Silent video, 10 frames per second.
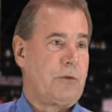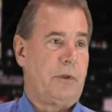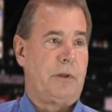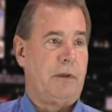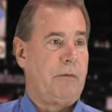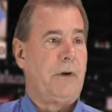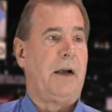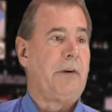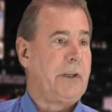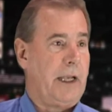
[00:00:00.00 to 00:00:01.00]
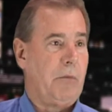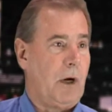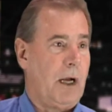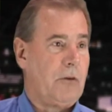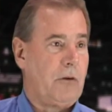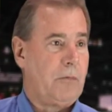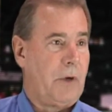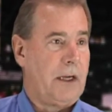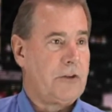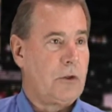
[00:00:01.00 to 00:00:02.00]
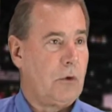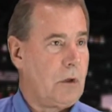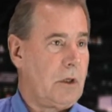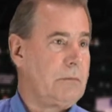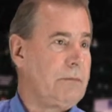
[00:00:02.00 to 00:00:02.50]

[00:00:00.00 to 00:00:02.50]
within 5 or 10 miles of my store.